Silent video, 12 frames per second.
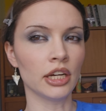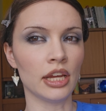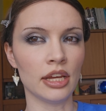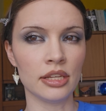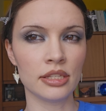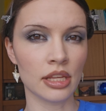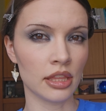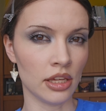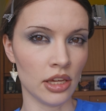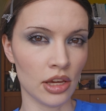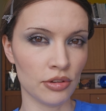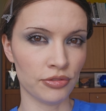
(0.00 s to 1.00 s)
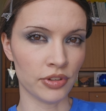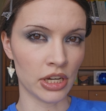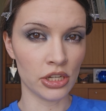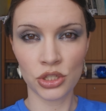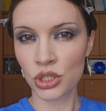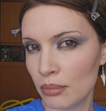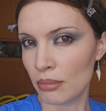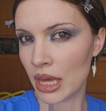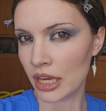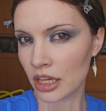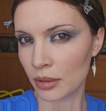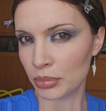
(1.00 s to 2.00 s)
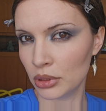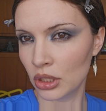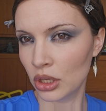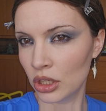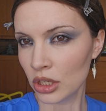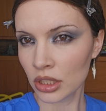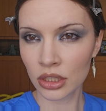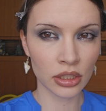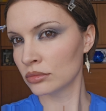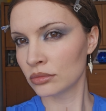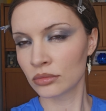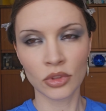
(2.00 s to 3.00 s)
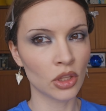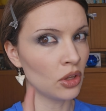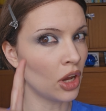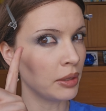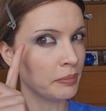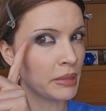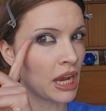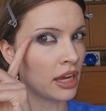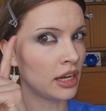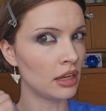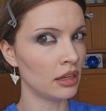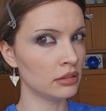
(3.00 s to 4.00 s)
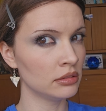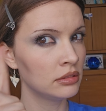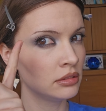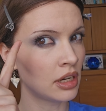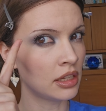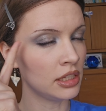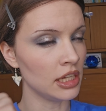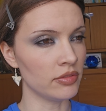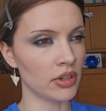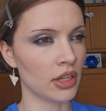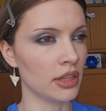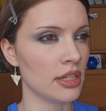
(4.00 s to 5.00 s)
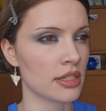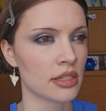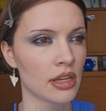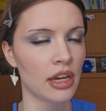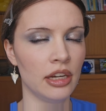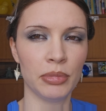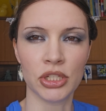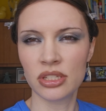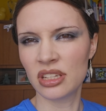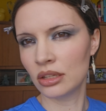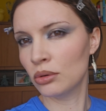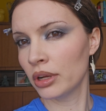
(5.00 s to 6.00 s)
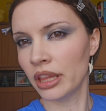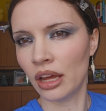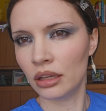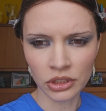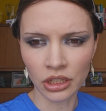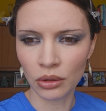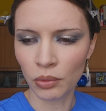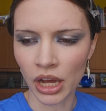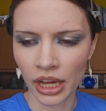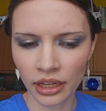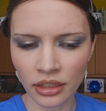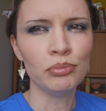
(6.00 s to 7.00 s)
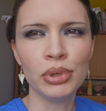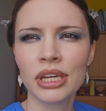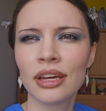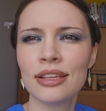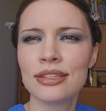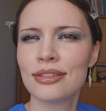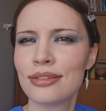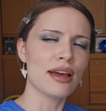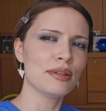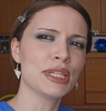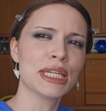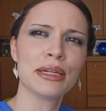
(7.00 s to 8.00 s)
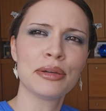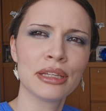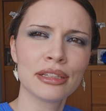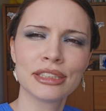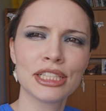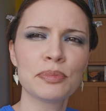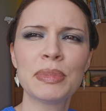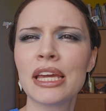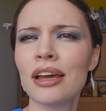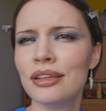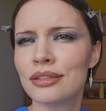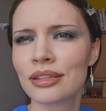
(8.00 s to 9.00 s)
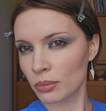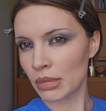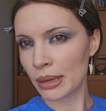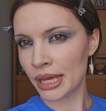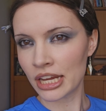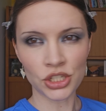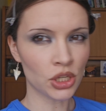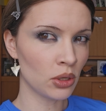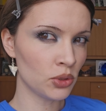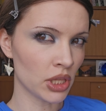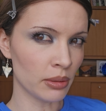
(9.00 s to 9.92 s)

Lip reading: is the finished makeup look. I'm kind of uneven on this side, but just ignore that. You know why? Because, just because. Maybe I should go to the